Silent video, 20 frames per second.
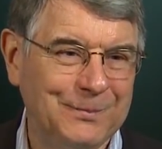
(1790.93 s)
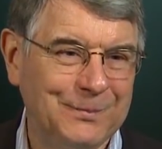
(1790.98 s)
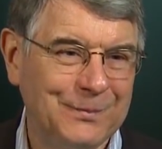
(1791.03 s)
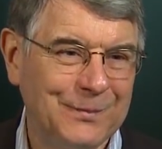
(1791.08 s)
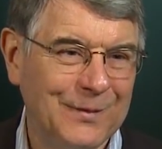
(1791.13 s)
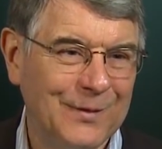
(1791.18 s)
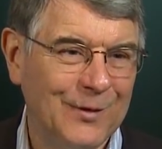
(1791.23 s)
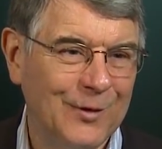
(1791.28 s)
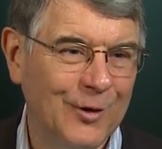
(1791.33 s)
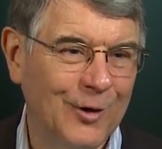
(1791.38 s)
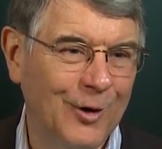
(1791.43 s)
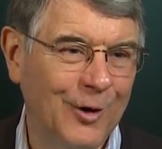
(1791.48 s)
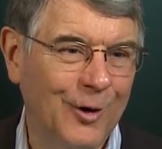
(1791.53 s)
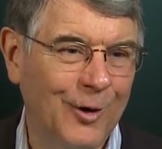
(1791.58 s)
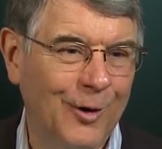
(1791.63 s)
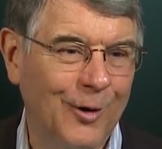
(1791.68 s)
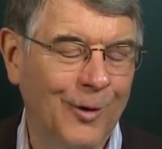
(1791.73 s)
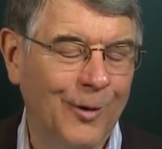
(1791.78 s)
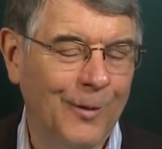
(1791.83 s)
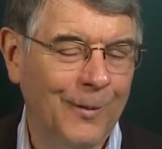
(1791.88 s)
Whoa.
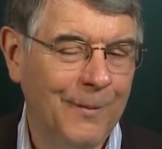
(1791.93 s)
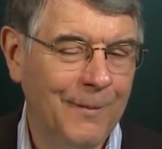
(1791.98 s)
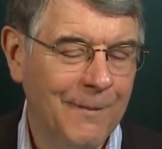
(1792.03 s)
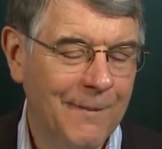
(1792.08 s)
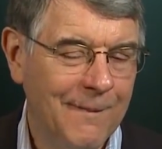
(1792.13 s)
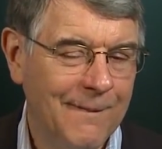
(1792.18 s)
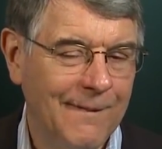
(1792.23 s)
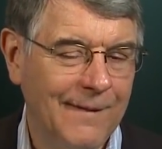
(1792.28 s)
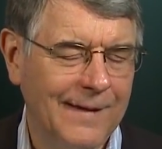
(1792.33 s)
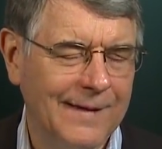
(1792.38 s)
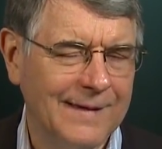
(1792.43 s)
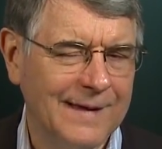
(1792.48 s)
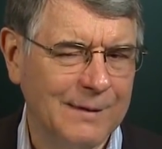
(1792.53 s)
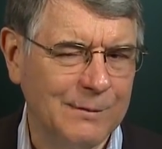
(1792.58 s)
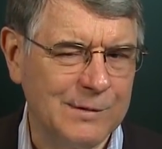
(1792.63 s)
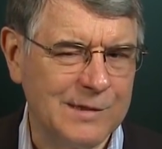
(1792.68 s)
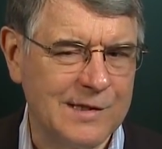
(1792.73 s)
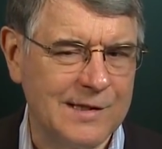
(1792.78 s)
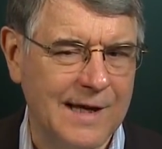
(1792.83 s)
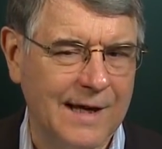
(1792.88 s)
So I
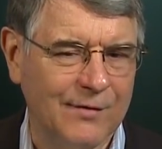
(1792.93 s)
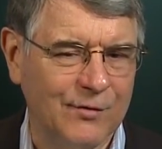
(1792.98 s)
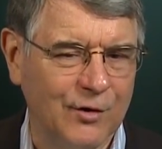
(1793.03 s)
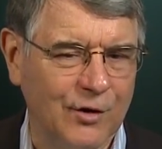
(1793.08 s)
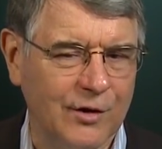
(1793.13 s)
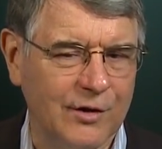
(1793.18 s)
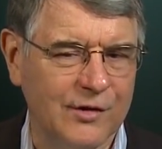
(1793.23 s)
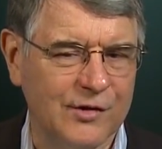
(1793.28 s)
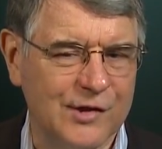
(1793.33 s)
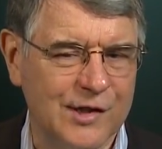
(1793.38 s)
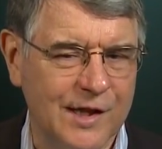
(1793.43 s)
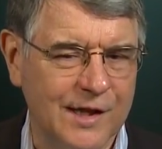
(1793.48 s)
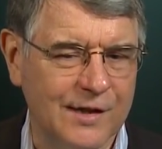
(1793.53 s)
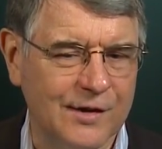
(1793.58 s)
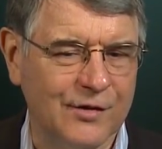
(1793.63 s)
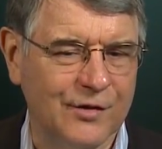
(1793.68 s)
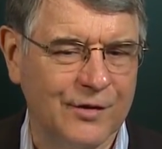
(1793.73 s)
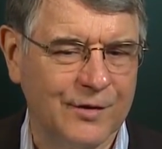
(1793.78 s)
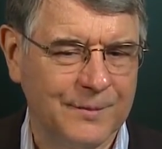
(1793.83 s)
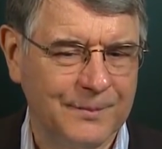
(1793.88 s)
think it was Staff Sergeant
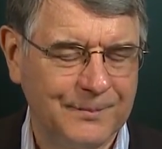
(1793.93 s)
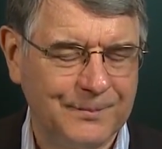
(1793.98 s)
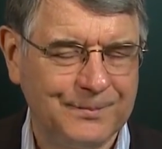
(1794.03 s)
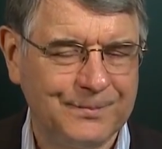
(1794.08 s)
Chase.